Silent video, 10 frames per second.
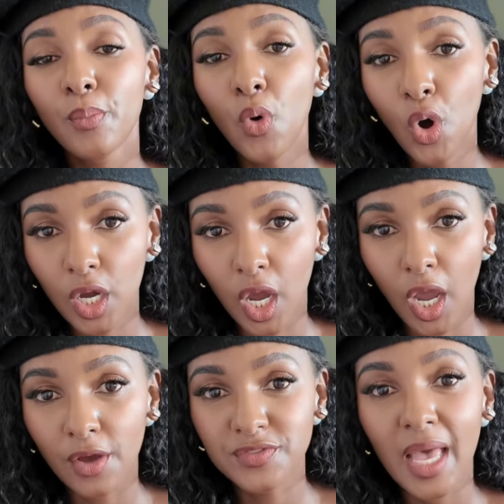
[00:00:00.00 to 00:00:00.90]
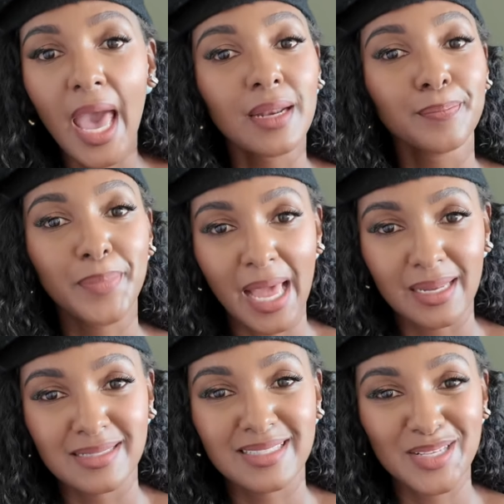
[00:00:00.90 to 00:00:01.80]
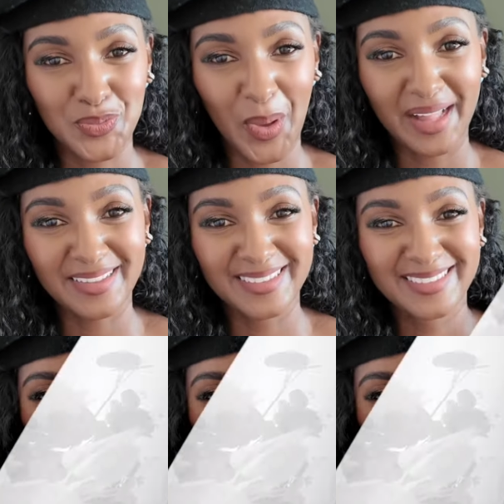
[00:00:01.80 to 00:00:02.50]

more curves and balance as well.